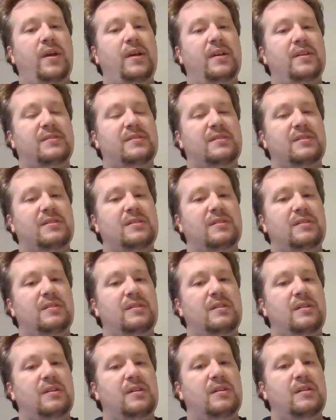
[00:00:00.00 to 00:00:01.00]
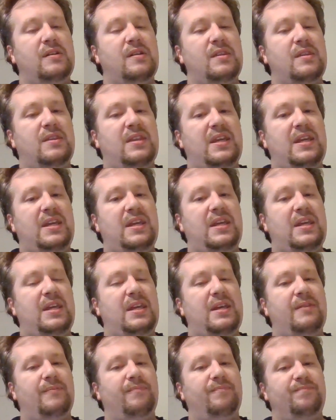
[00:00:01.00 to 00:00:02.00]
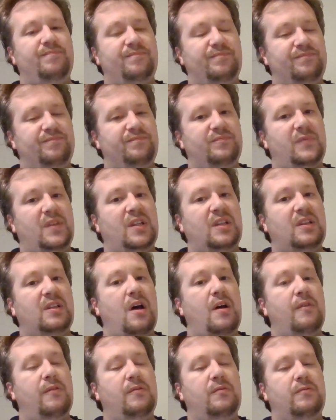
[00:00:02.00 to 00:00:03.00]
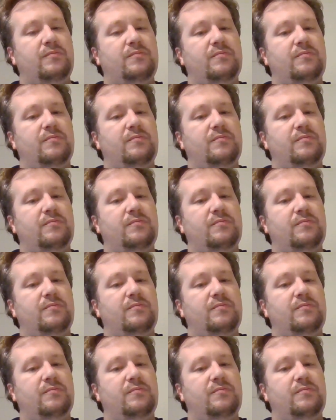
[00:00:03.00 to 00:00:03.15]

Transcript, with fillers: is the love.